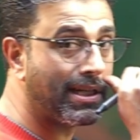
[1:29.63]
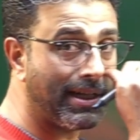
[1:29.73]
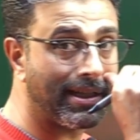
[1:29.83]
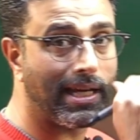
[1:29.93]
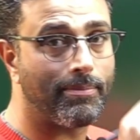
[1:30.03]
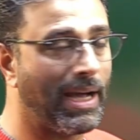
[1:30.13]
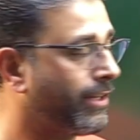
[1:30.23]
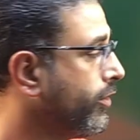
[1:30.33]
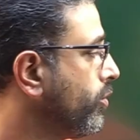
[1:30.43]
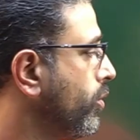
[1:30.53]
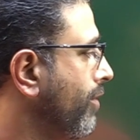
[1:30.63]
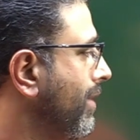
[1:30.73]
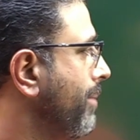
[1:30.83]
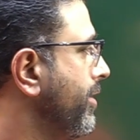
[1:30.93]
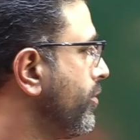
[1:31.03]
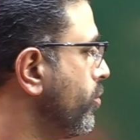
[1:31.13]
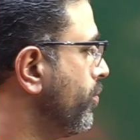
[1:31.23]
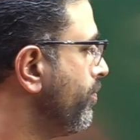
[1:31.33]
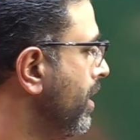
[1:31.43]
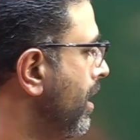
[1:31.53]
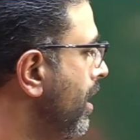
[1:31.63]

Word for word: is greater than magnitude of lambda 2.